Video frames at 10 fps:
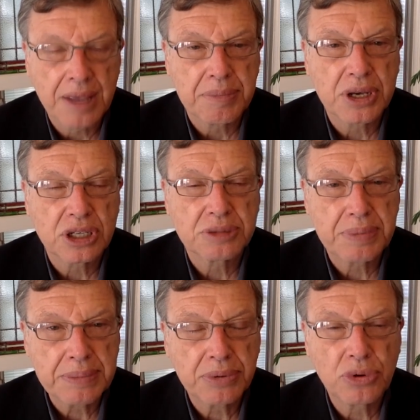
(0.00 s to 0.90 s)
Because
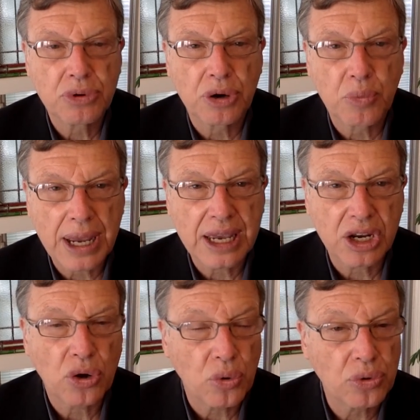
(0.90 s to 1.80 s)
people who are
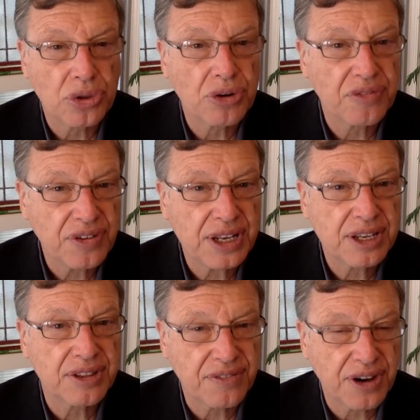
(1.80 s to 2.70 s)
awakened hold their feet
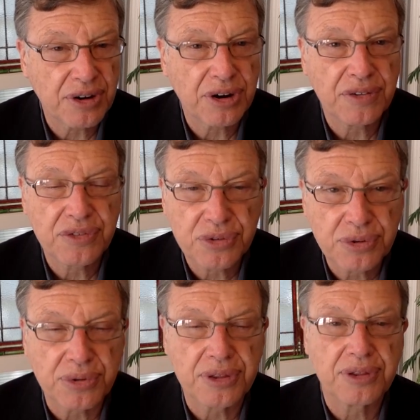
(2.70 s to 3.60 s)
to the fire of
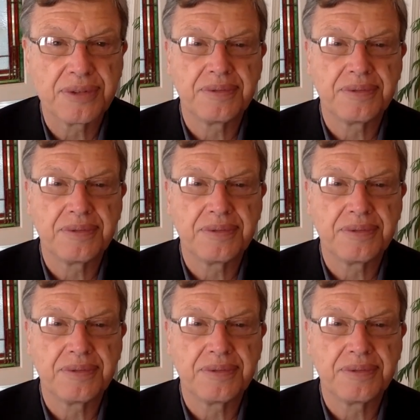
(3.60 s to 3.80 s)
truth.